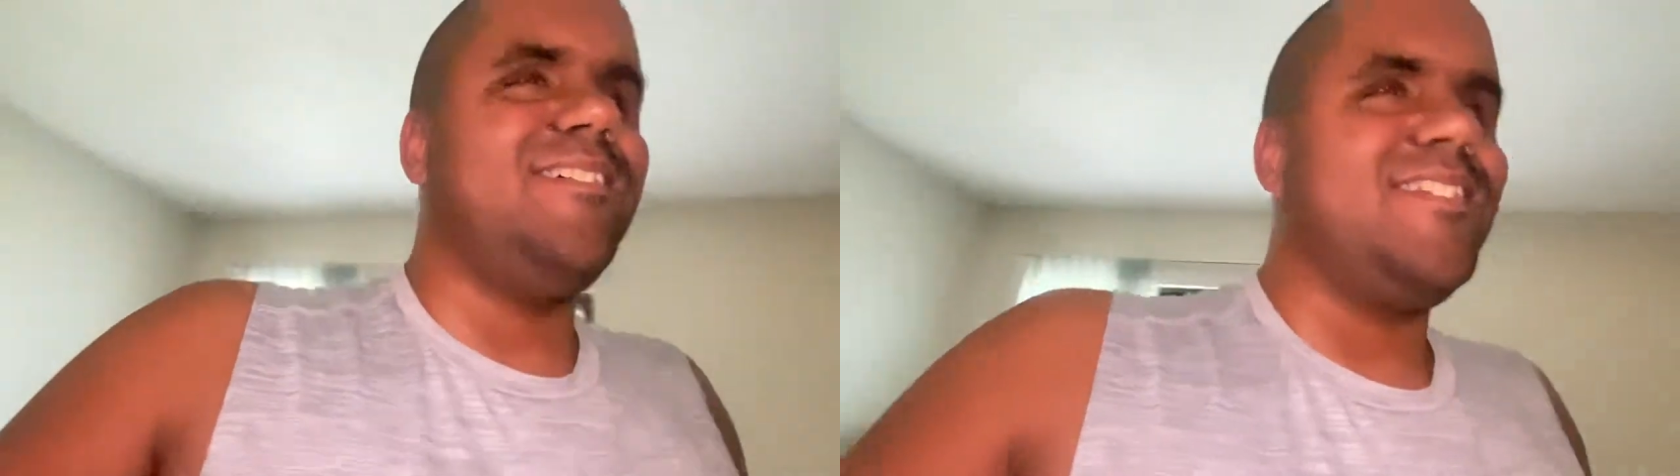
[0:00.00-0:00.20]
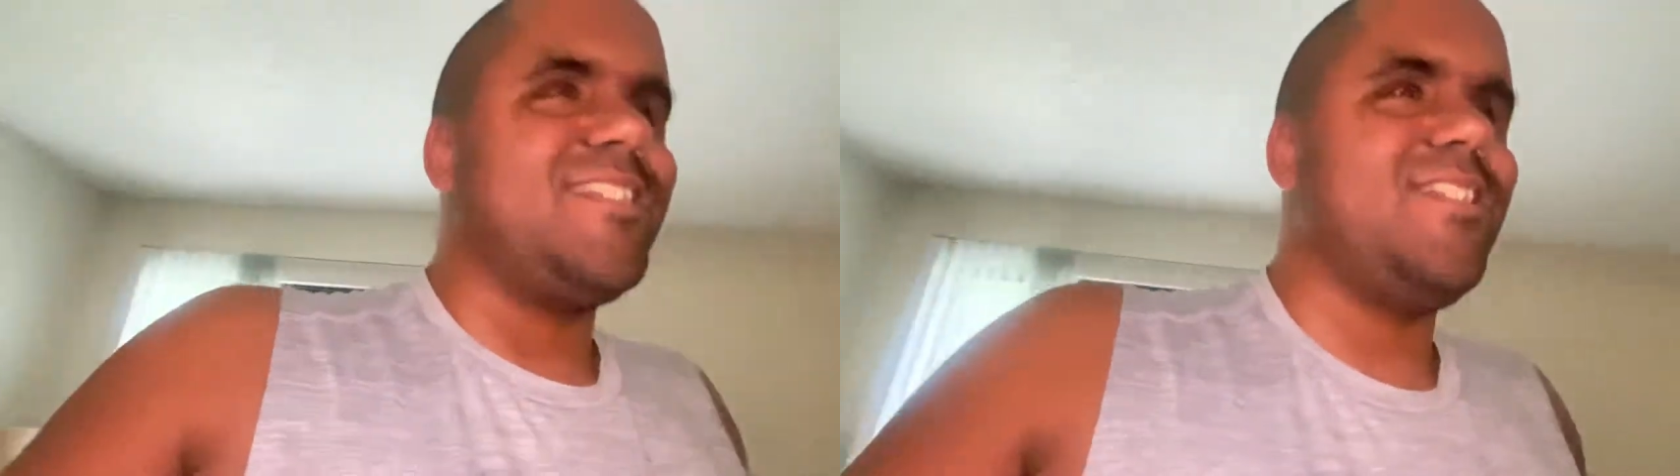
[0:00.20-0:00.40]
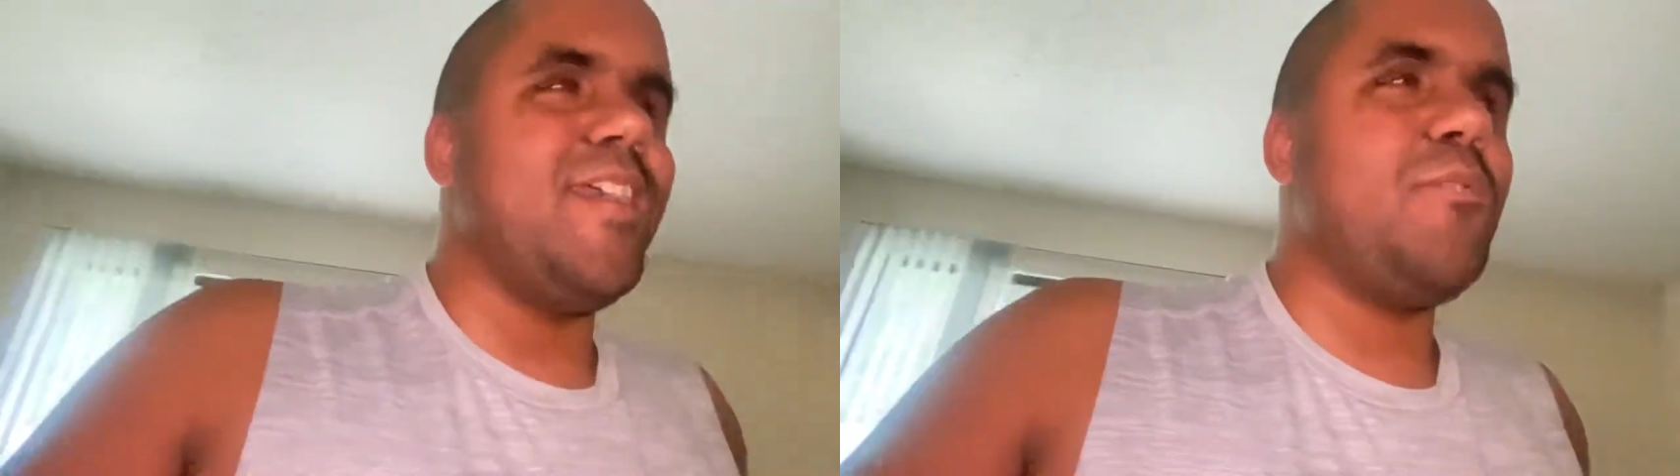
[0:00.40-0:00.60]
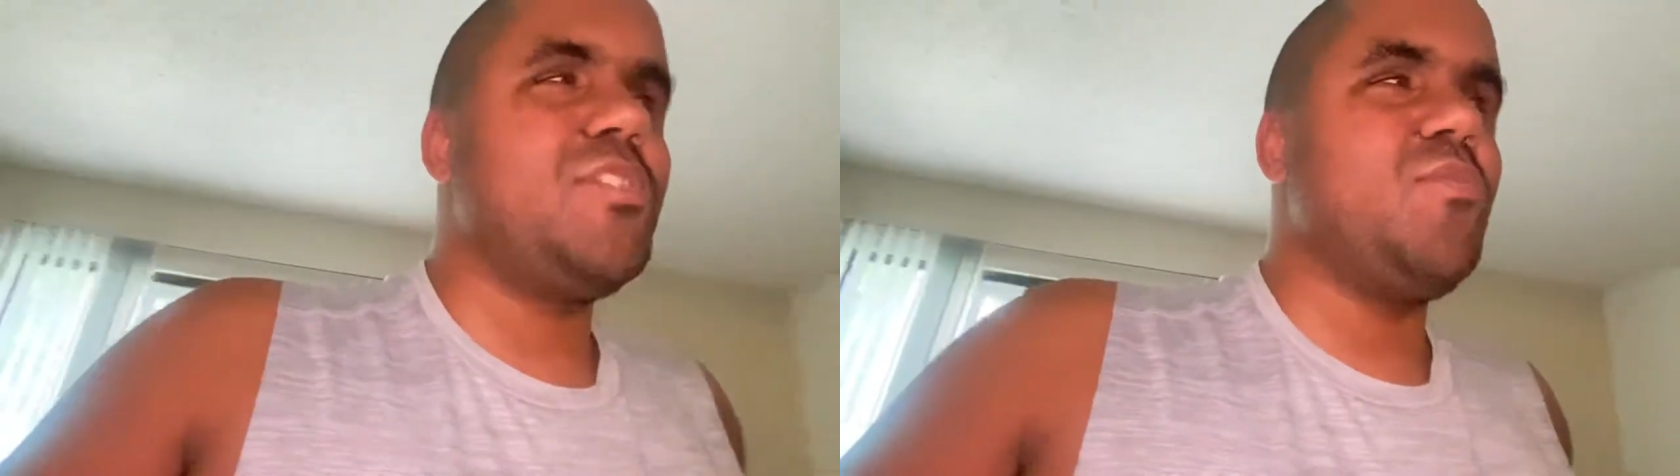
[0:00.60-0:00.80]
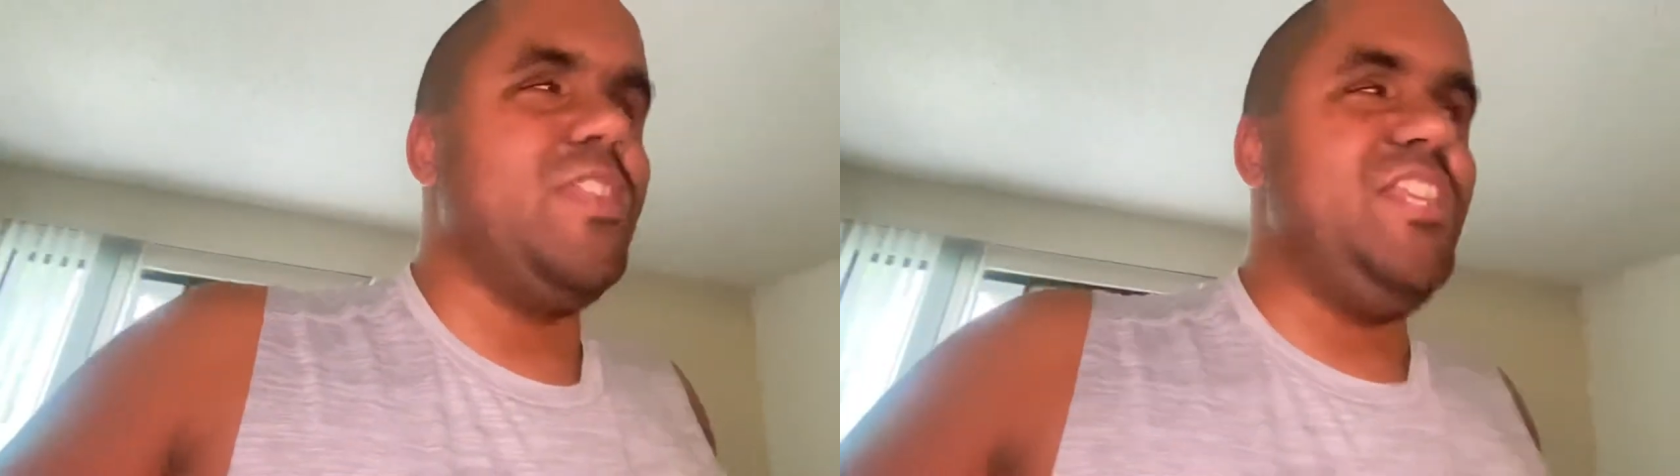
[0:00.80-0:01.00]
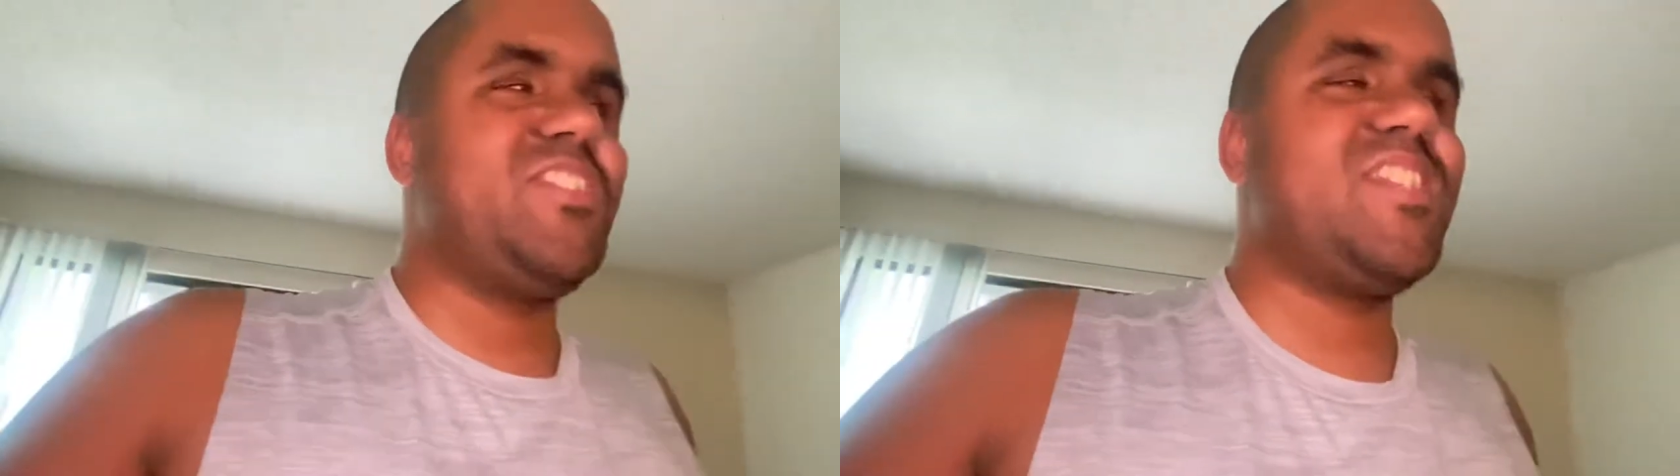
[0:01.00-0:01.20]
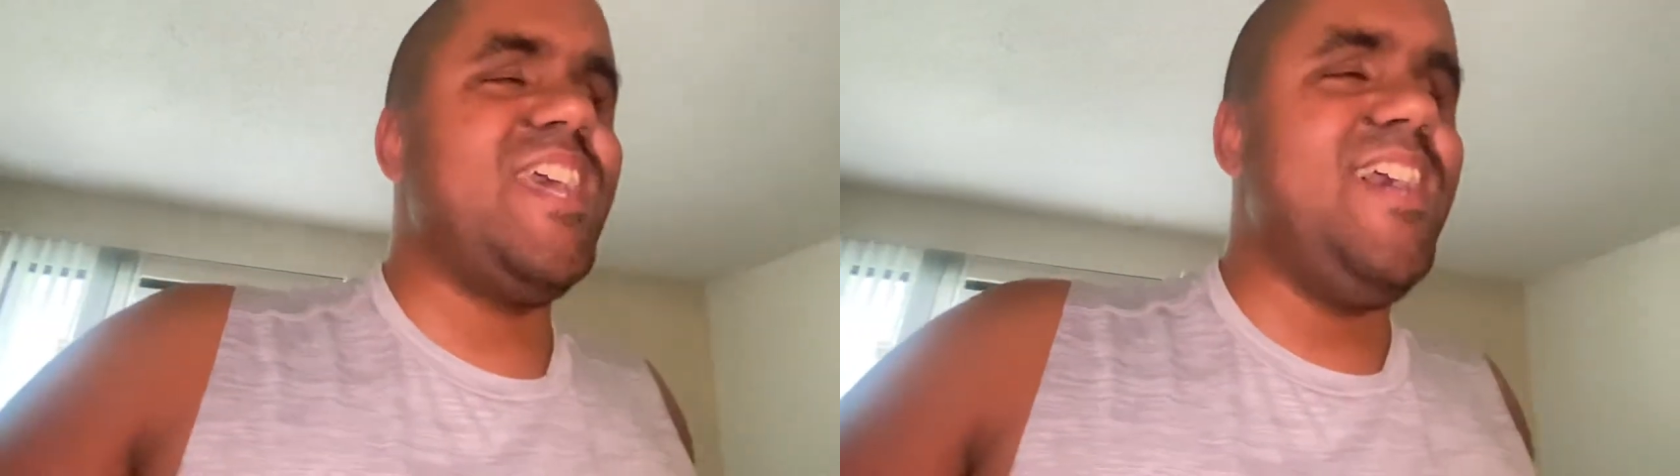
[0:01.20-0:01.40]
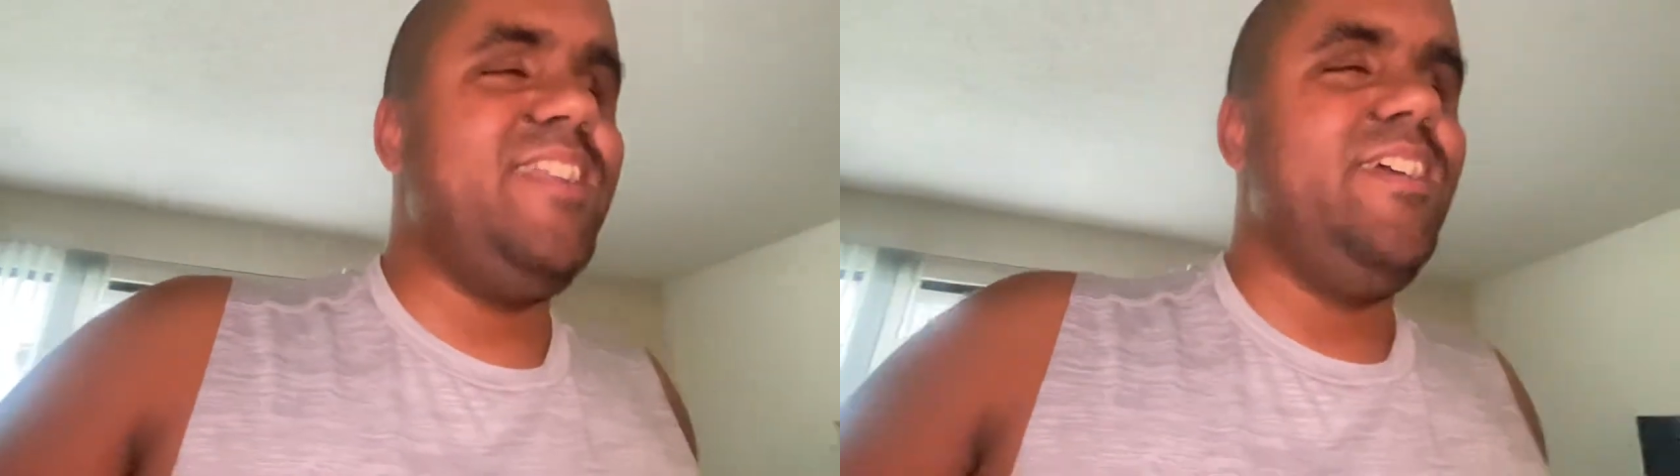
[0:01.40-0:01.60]
So that was what he
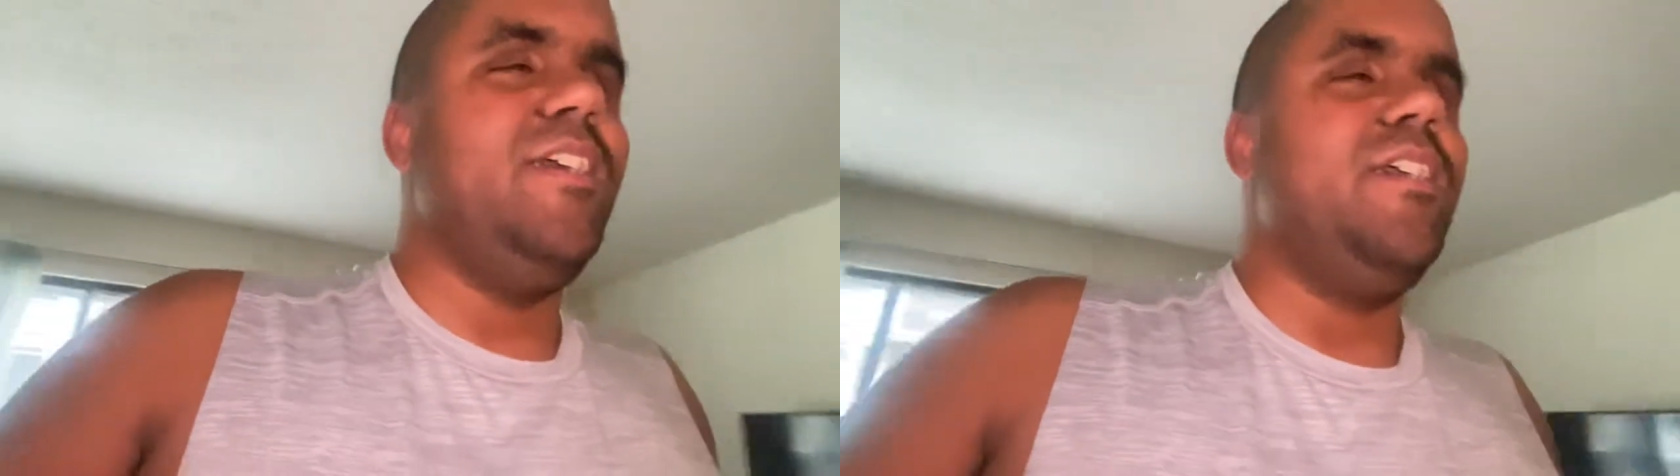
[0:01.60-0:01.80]
said.